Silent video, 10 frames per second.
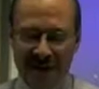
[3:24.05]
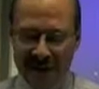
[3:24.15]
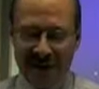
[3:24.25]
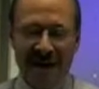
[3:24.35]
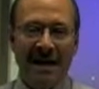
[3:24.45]

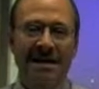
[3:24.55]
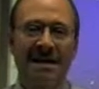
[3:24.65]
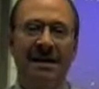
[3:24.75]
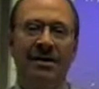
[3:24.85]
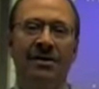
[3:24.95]
The next
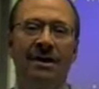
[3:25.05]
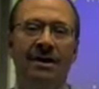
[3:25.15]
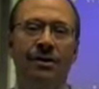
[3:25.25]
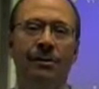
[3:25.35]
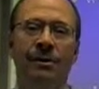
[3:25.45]
skill
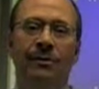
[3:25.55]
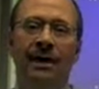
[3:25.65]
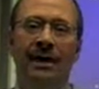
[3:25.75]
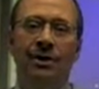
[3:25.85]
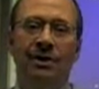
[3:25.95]
is human
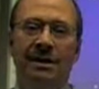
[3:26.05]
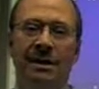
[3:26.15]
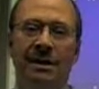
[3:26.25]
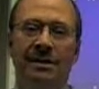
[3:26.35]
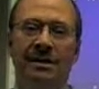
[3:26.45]
relations
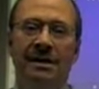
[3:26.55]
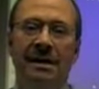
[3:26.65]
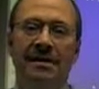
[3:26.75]
skills,